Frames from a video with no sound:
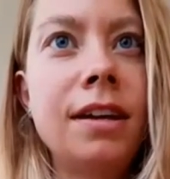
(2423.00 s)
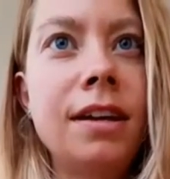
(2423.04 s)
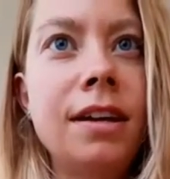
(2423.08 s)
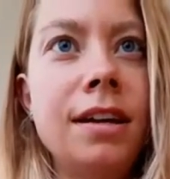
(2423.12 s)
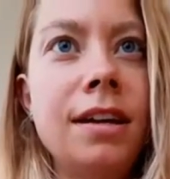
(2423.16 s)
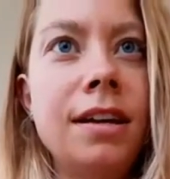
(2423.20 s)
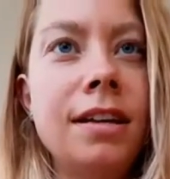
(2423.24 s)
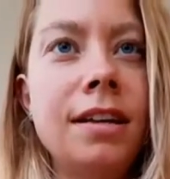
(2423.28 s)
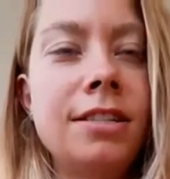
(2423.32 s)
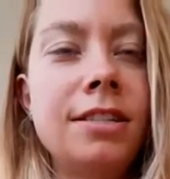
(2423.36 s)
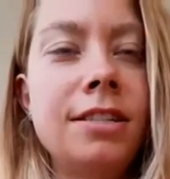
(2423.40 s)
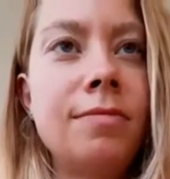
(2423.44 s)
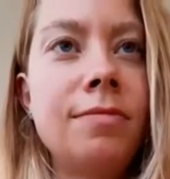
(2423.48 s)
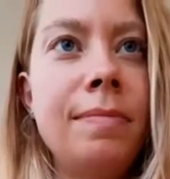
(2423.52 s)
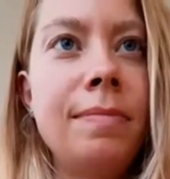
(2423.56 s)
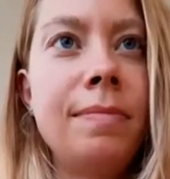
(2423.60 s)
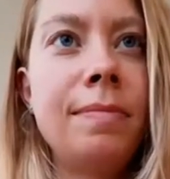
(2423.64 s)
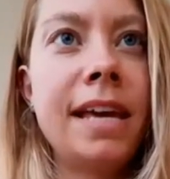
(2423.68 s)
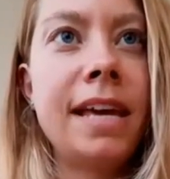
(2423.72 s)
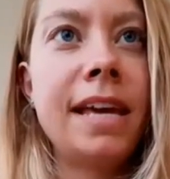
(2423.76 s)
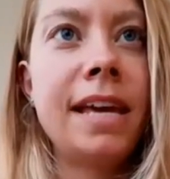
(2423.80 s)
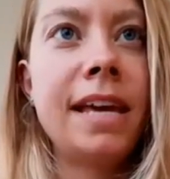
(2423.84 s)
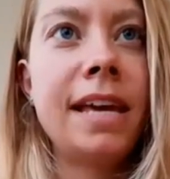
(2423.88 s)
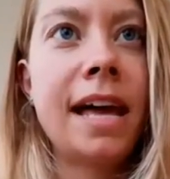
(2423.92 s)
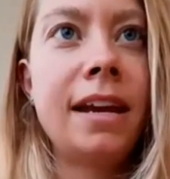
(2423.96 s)
So maybe
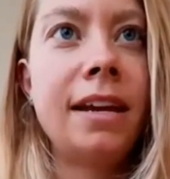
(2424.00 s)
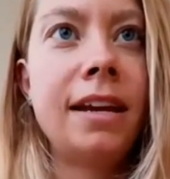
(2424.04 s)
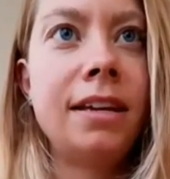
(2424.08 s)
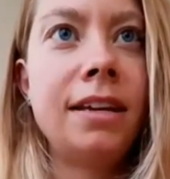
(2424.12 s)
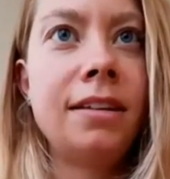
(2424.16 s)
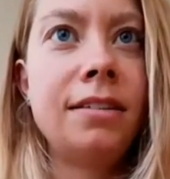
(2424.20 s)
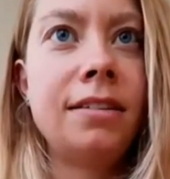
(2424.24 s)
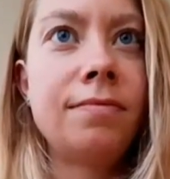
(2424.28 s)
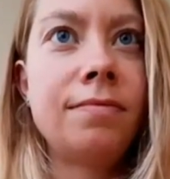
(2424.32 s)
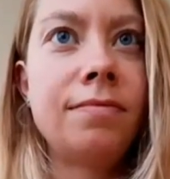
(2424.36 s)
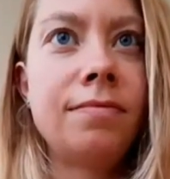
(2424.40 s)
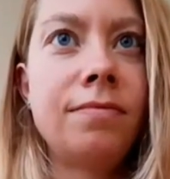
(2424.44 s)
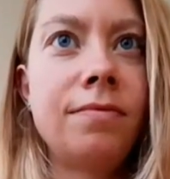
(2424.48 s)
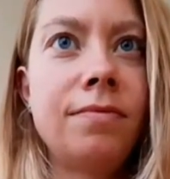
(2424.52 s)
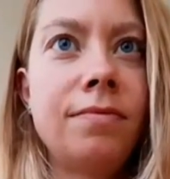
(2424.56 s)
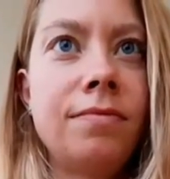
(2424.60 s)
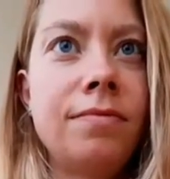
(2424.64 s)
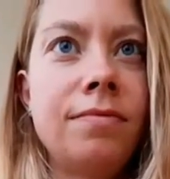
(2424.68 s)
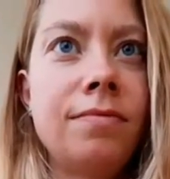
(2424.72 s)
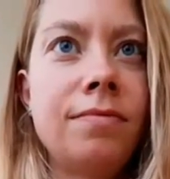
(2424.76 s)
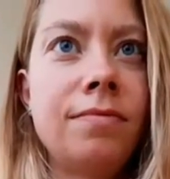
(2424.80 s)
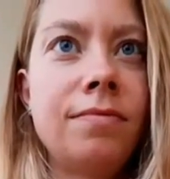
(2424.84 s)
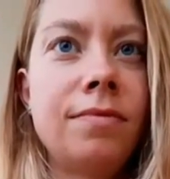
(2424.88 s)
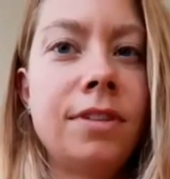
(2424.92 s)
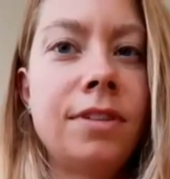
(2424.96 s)
Annie
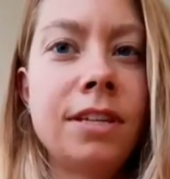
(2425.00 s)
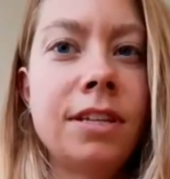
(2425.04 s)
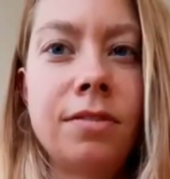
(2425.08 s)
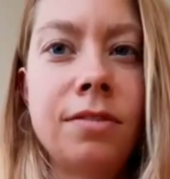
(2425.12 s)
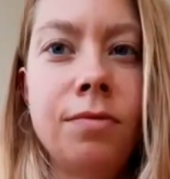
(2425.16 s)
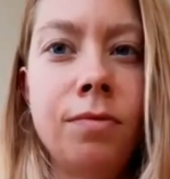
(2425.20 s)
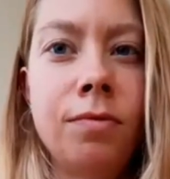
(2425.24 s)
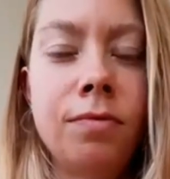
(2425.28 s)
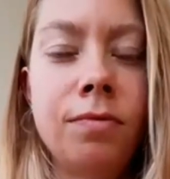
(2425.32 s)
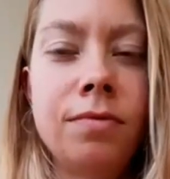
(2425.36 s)
doesn't